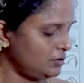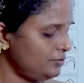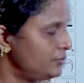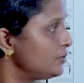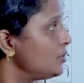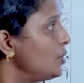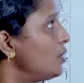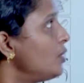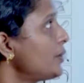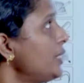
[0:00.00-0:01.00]

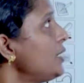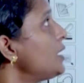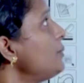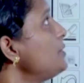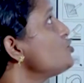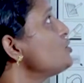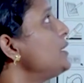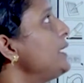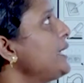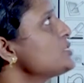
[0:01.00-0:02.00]
Okay, coming to
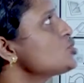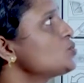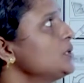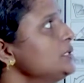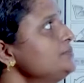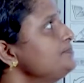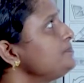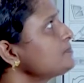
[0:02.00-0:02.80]
the next one,